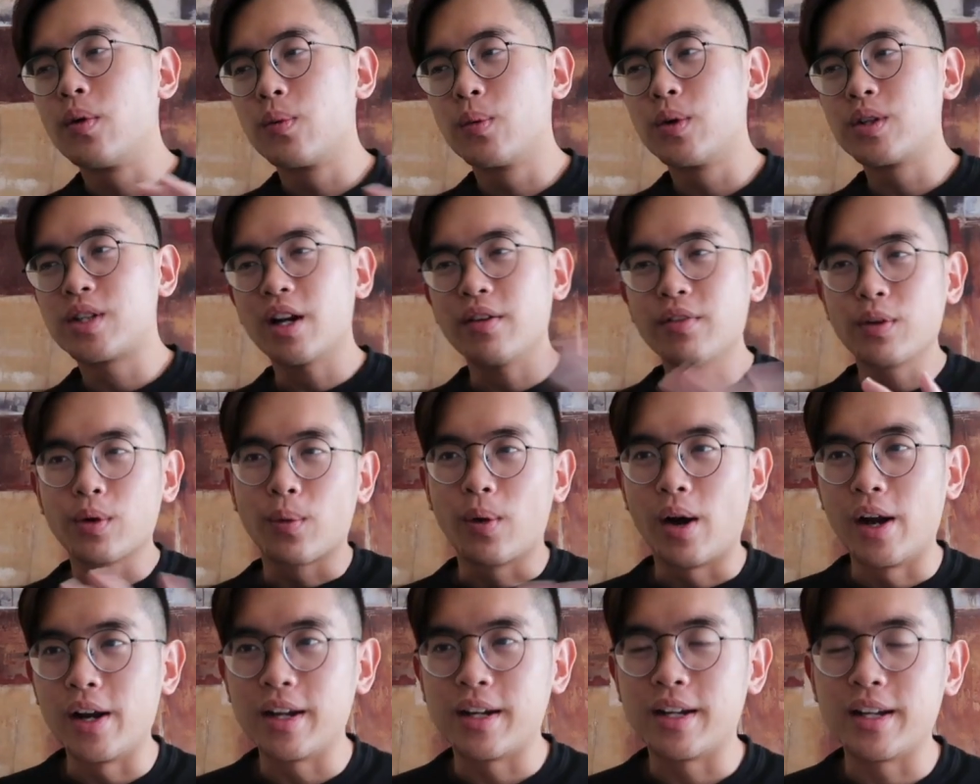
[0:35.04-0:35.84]
whichever
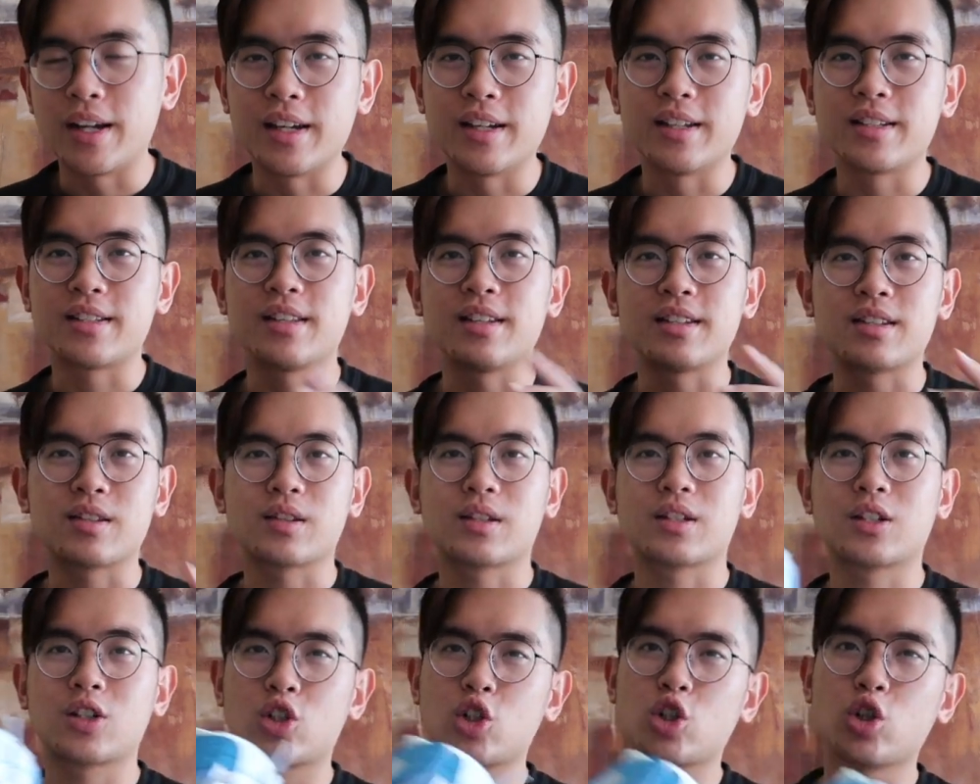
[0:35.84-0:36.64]
one it is,
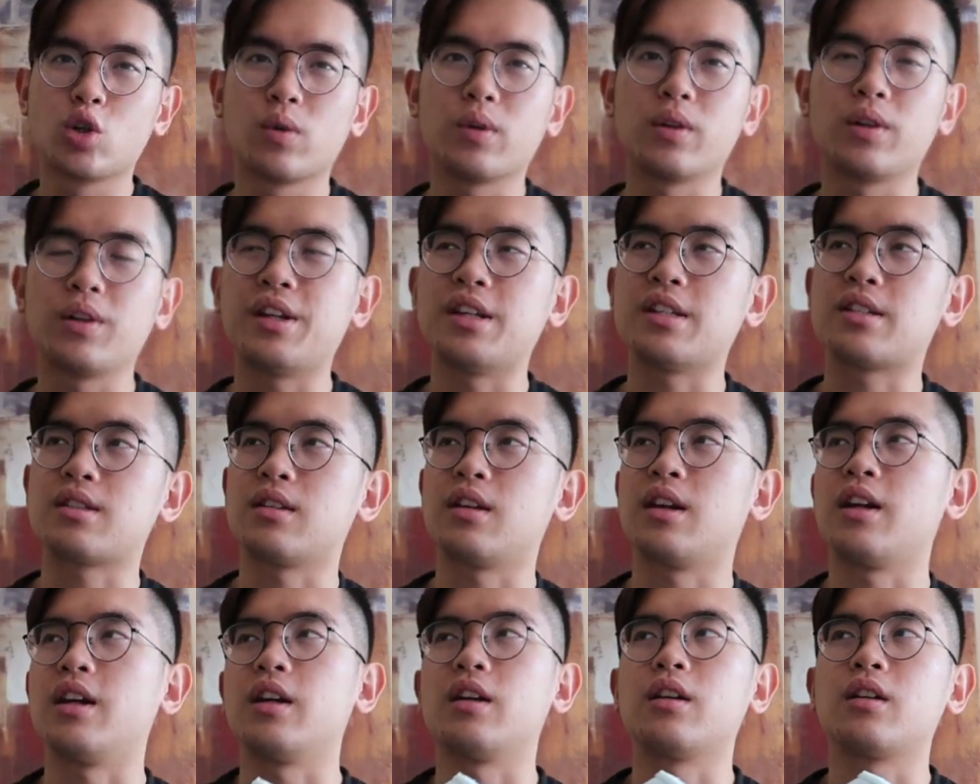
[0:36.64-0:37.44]
this shoe released
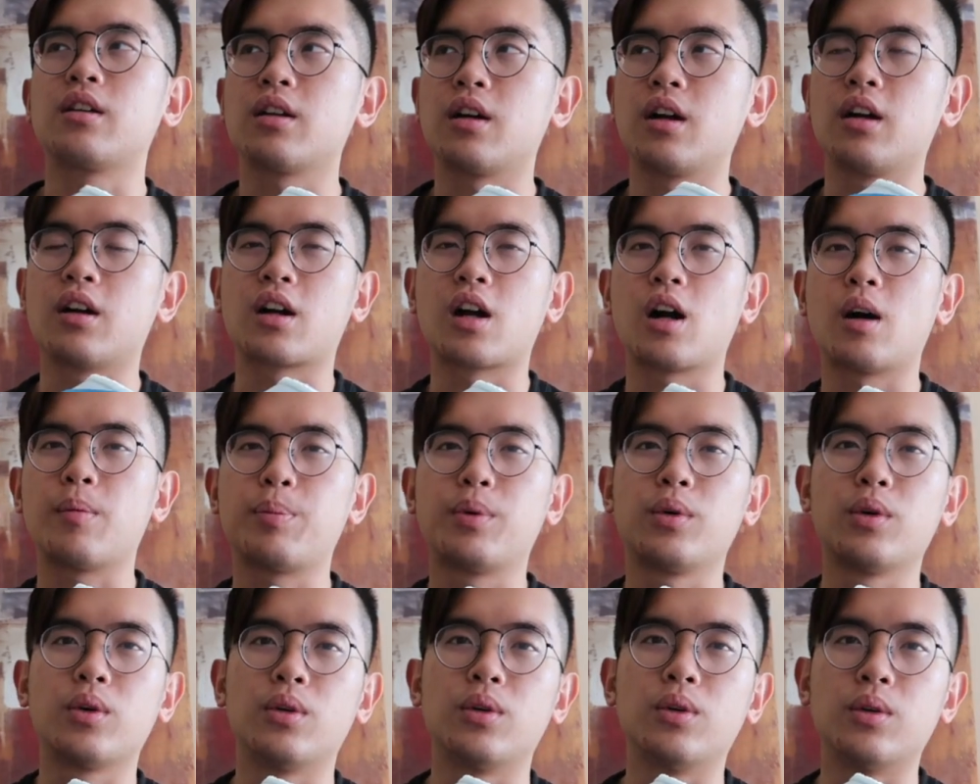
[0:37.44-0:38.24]
like a
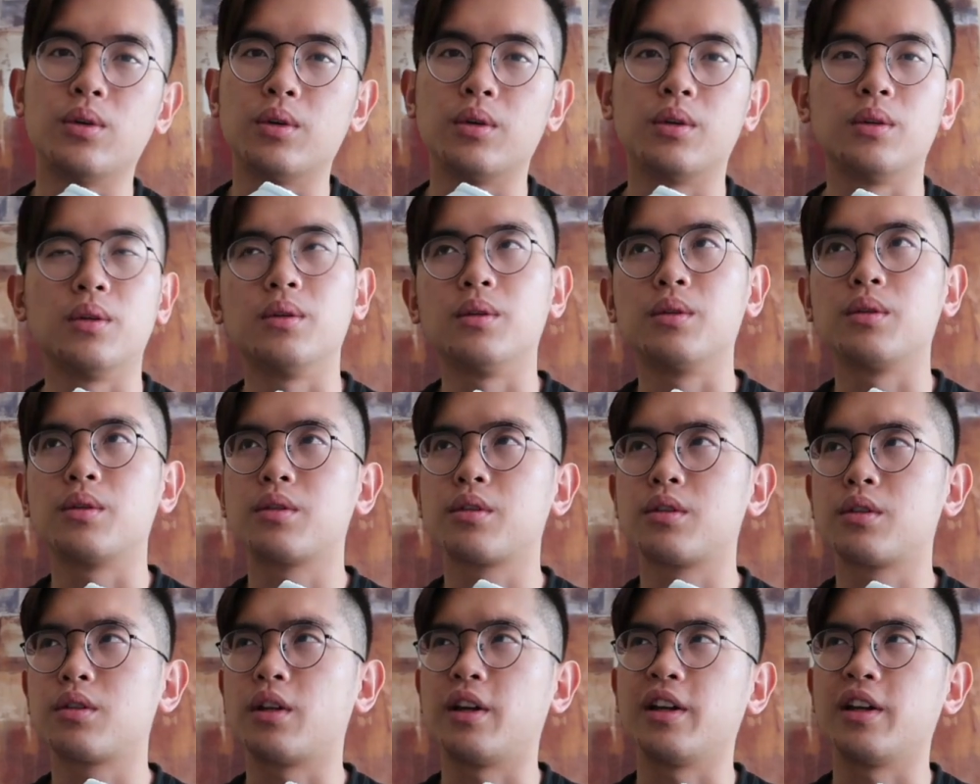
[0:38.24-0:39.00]
couple,